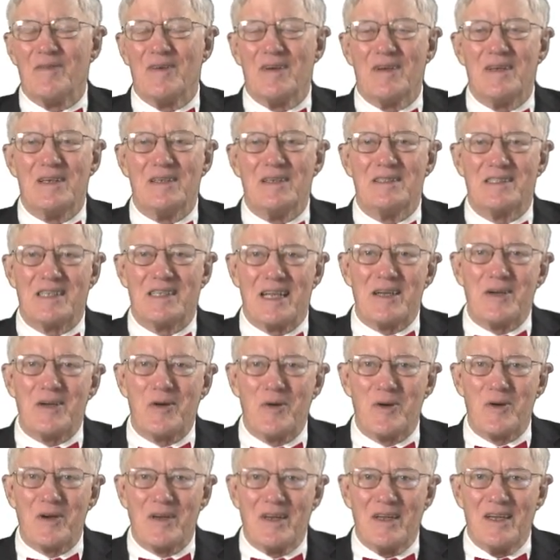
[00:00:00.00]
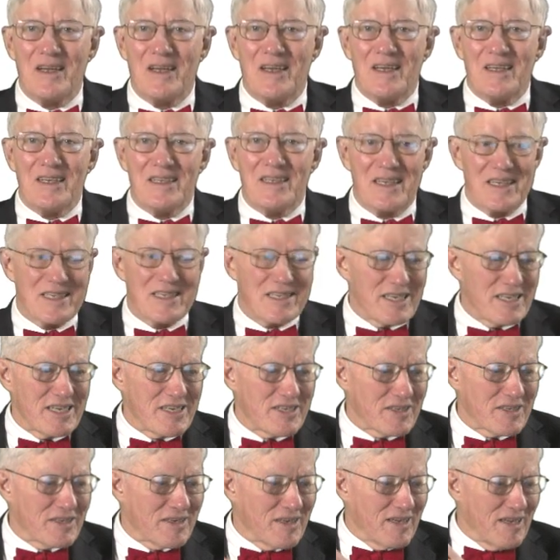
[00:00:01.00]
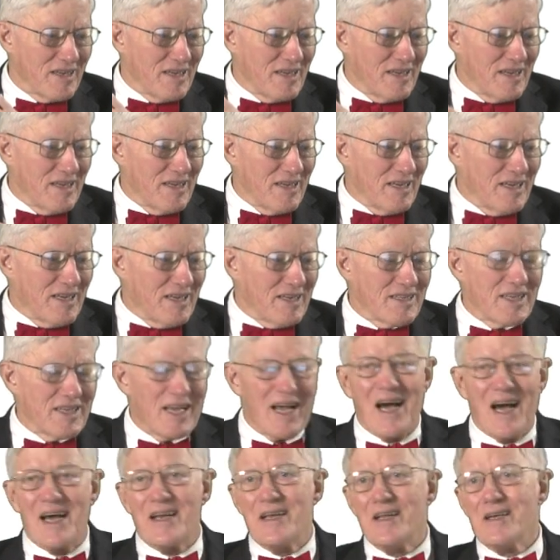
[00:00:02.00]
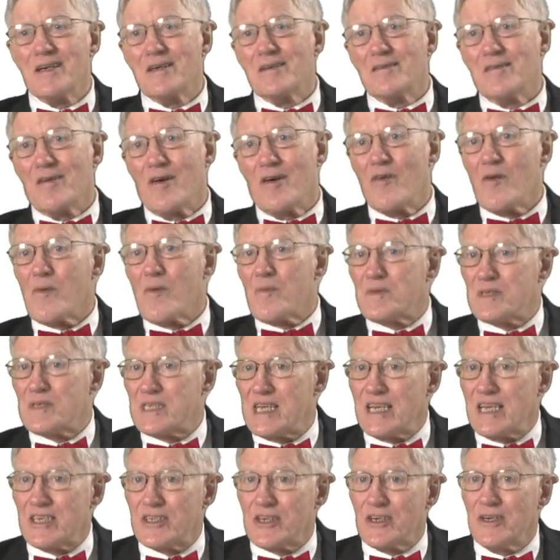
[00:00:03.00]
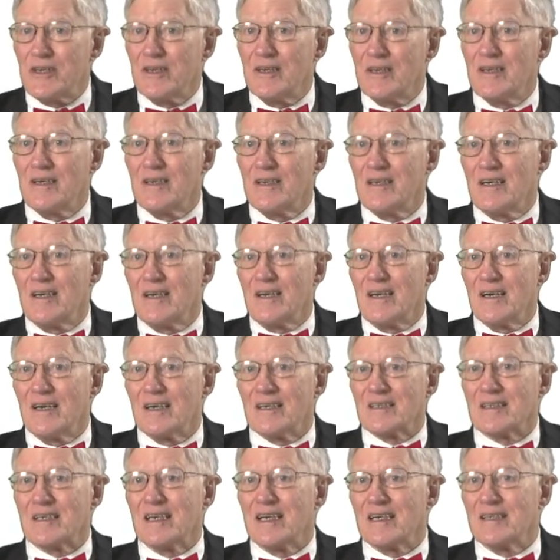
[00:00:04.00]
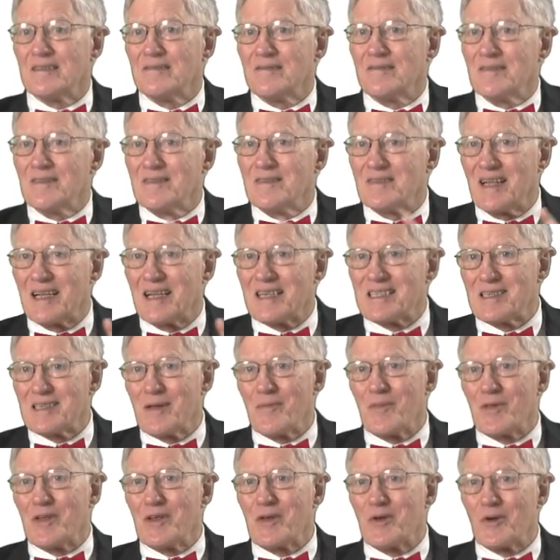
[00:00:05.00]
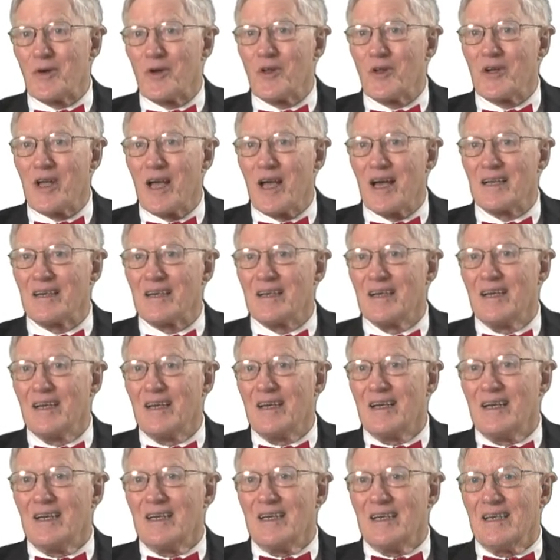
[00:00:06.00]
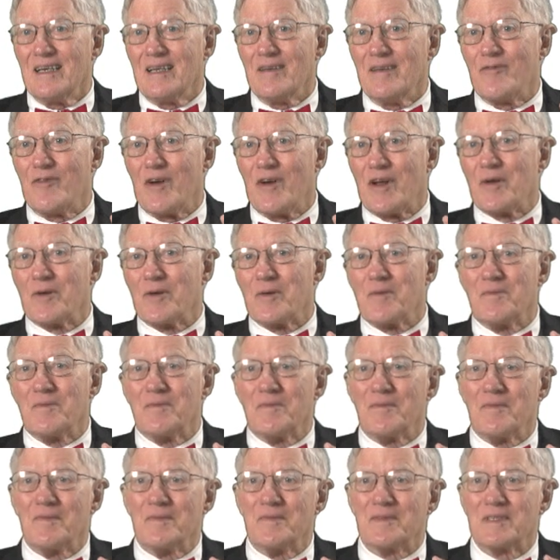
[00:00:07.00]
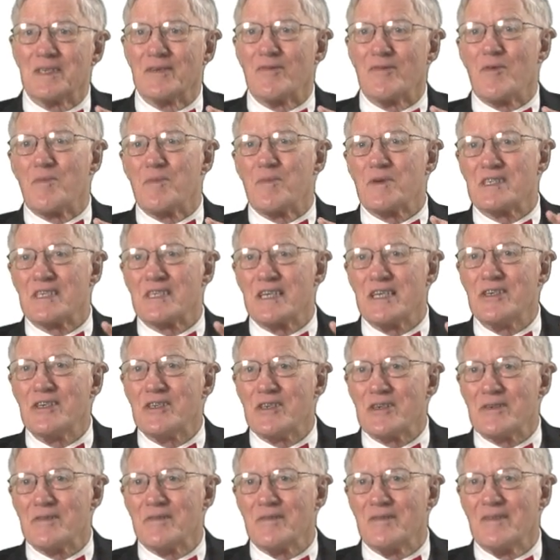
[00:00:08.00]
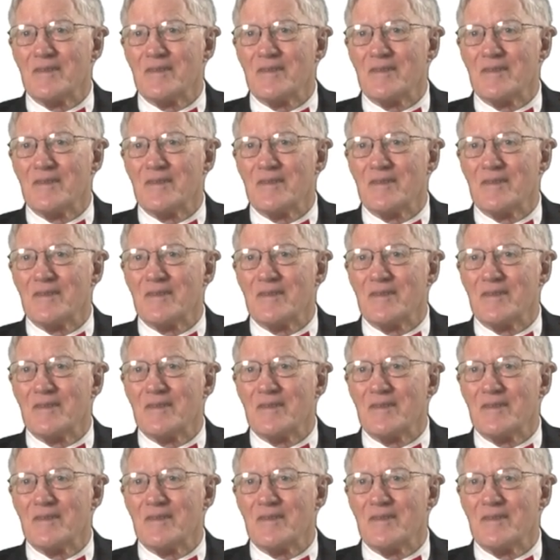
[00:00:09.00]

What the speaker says: a state court decision. The idea of abstention, again, that's something you'll look at in federal civil procedure